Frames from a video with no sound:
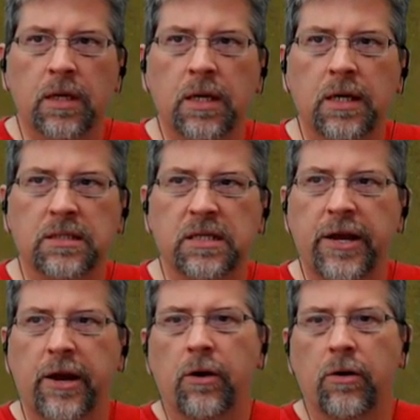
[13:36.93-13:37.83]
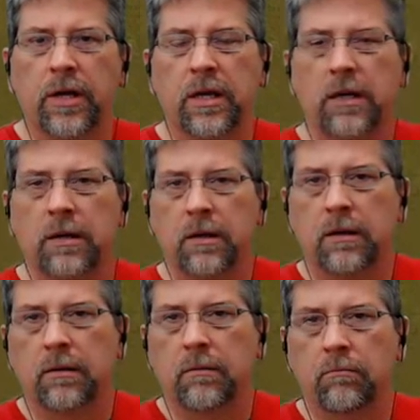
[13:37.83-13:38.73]
It's an error in
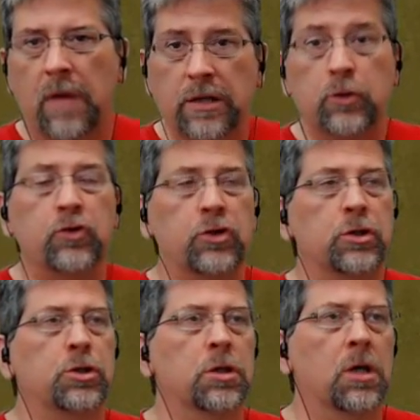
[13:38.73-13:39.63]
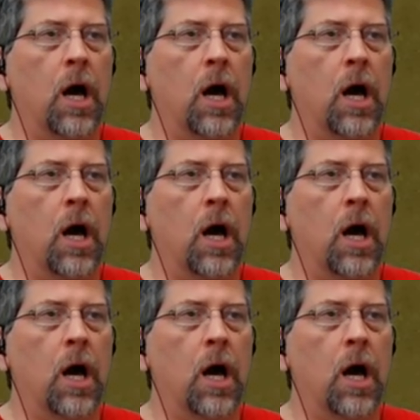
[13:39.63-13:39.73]
my usage